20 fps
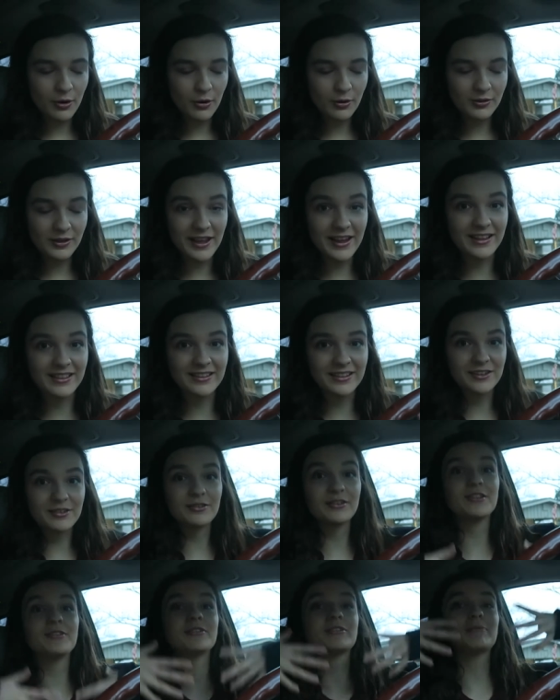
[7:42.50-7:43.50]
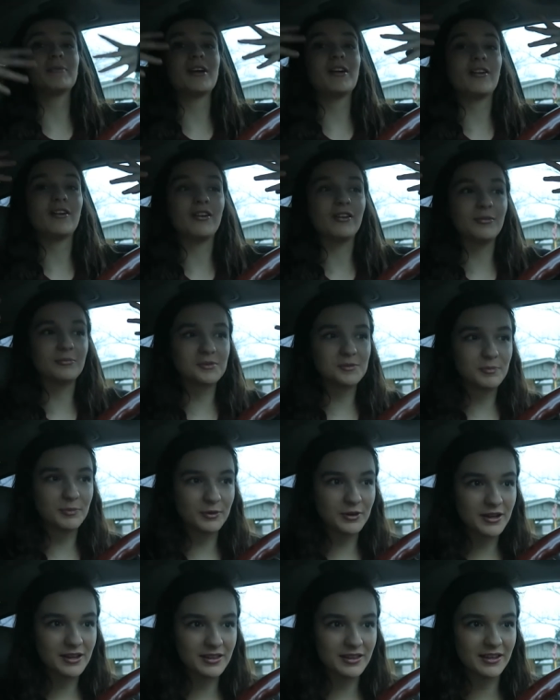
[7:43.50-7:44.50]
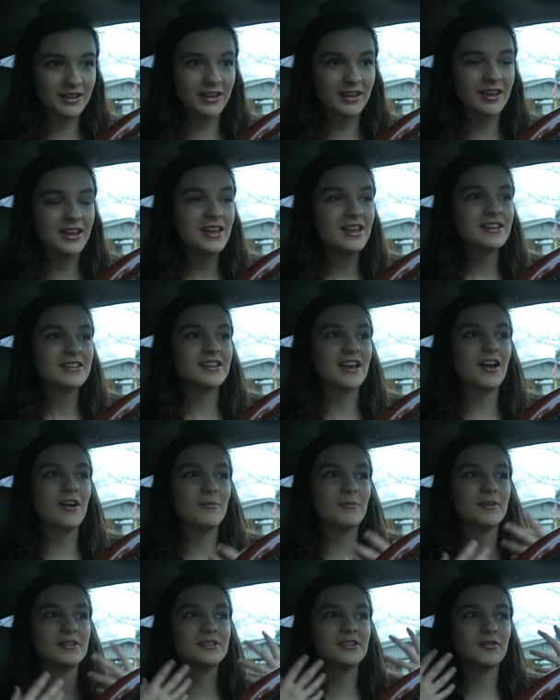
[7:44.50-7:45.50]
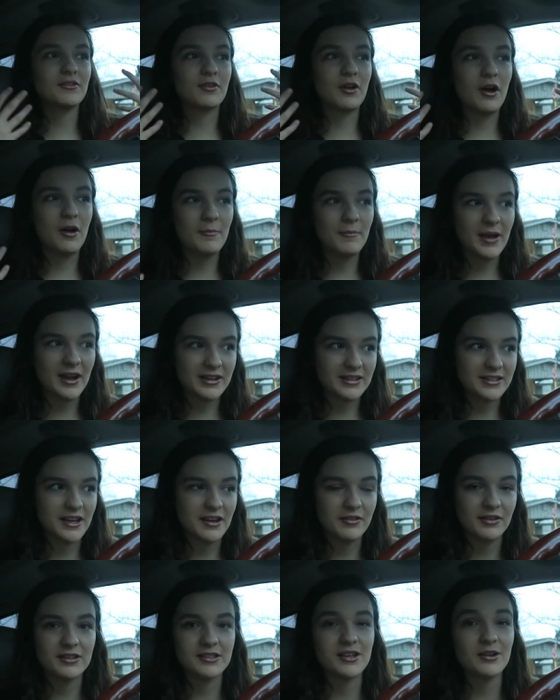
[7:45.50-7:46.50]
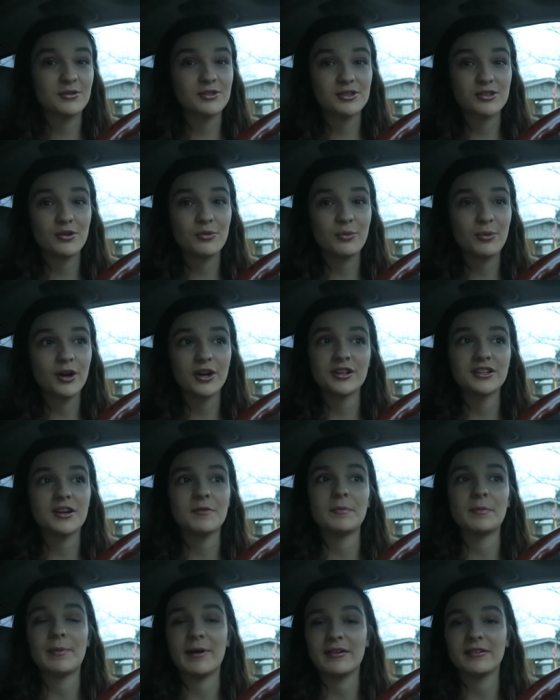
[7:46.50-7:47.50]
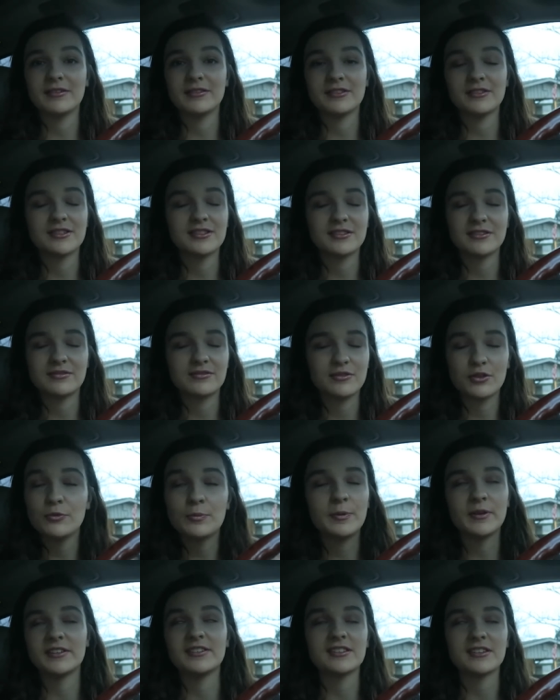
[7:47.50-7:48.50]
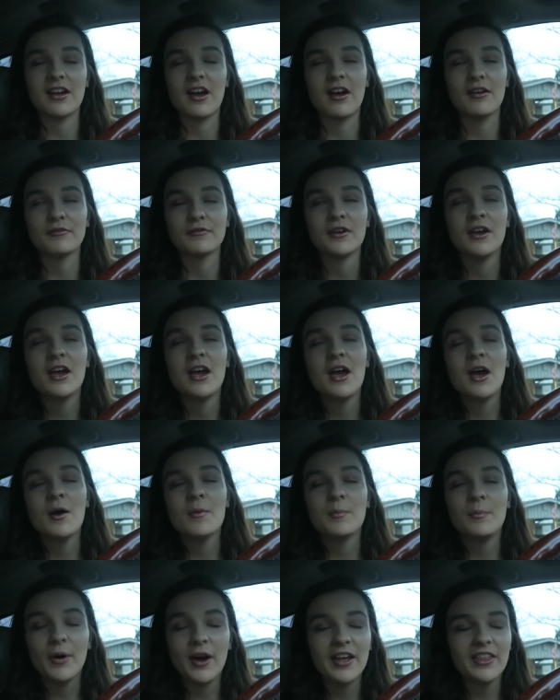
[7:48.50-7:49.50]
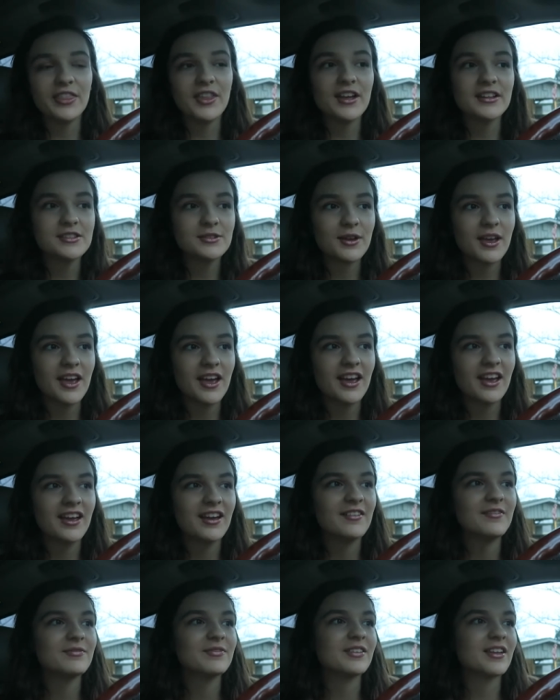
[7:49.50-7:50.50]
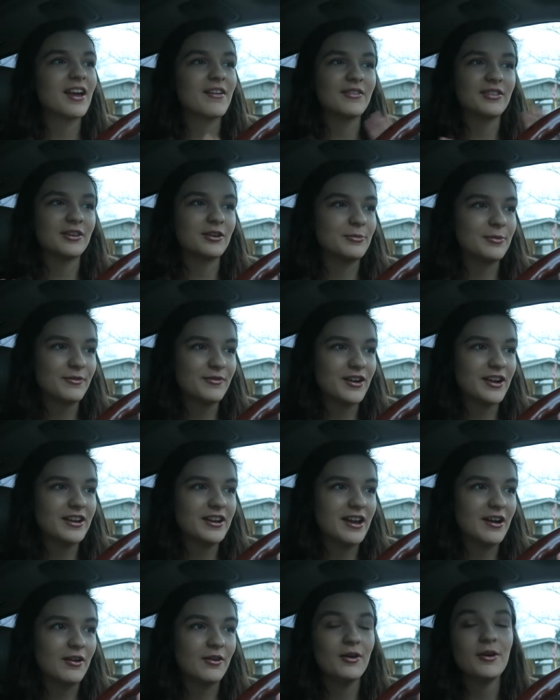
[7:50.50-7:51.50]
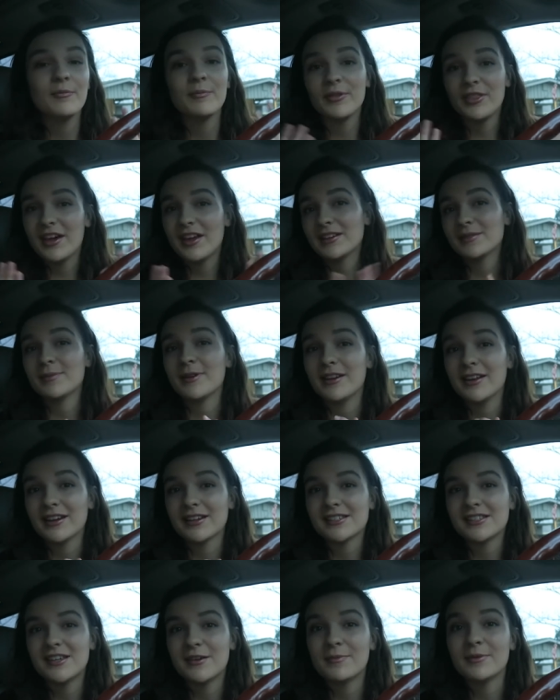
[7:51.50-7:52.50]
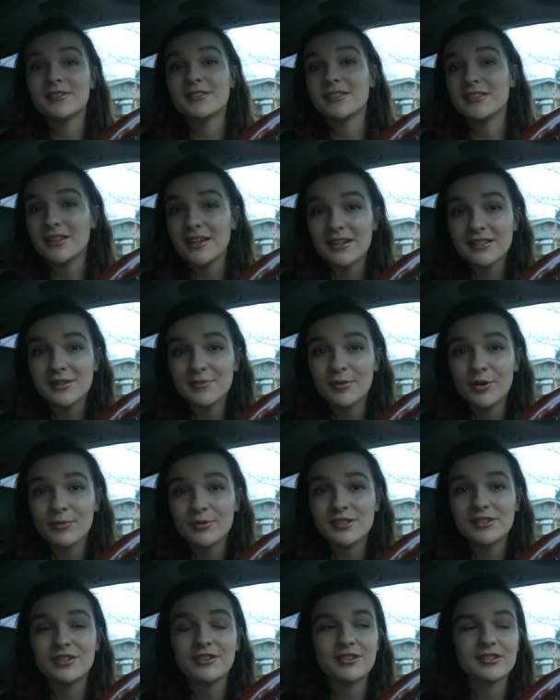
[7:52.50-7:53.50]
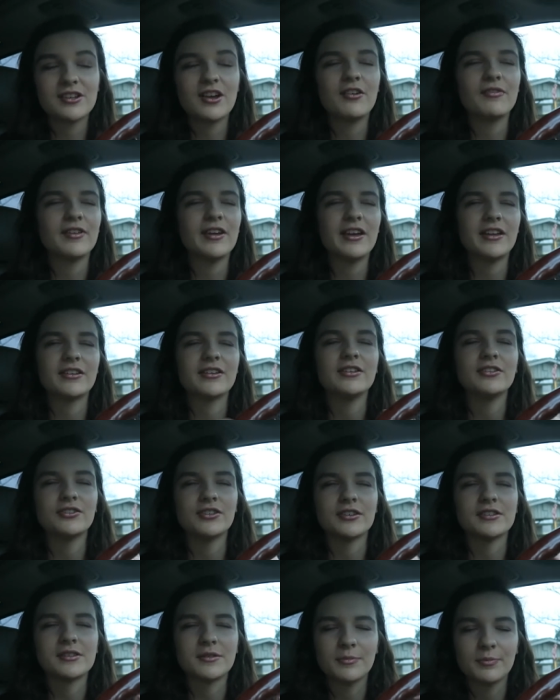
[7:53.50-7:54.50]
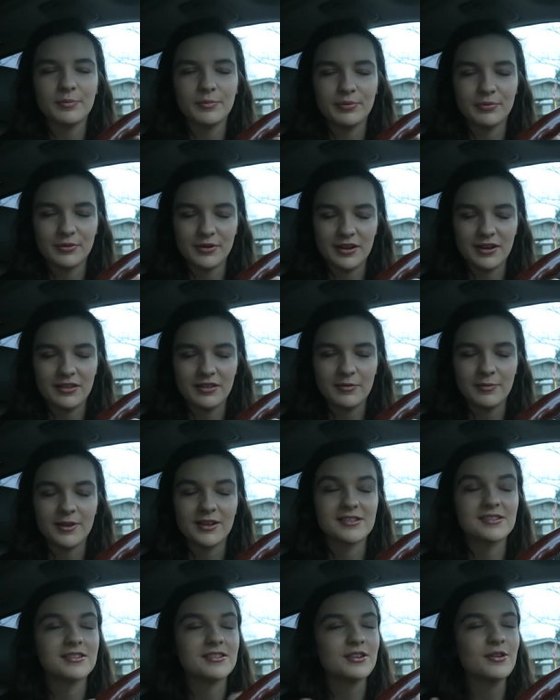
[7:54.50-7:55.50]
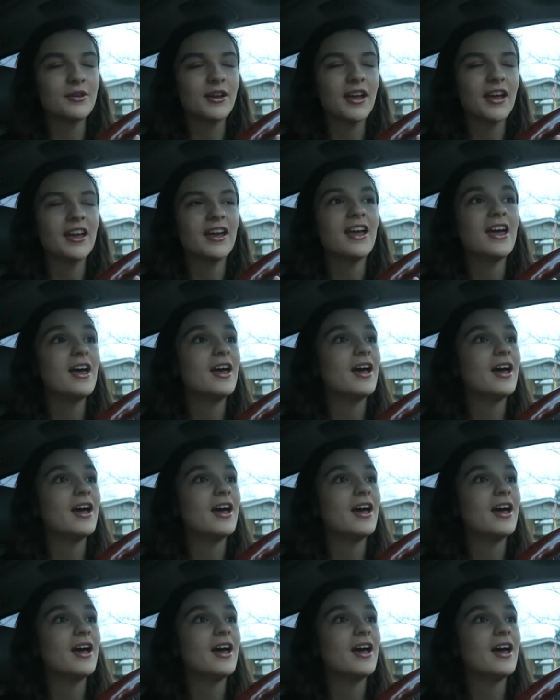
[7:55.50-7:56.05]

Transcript: like literally with my arms breathing to help myself calm back down, because I was so worked up about stupid stuff. But that's okay. Everything will be fine now. But that is my next tip, is to take some moments to yourself and just breathe, because it's okay.